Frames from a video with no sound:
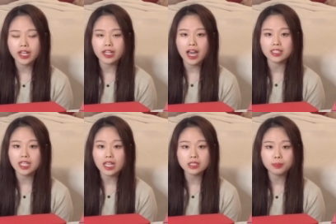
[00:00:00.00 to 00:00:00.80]
It has
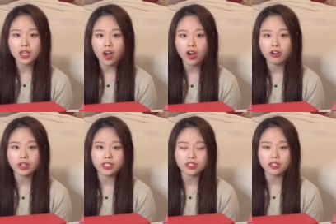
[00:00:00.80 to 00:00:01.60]
S P R
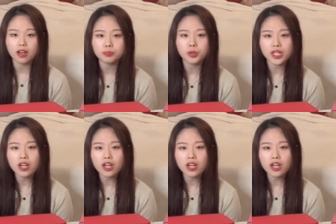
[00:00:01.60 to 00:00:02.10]
written. It's pretty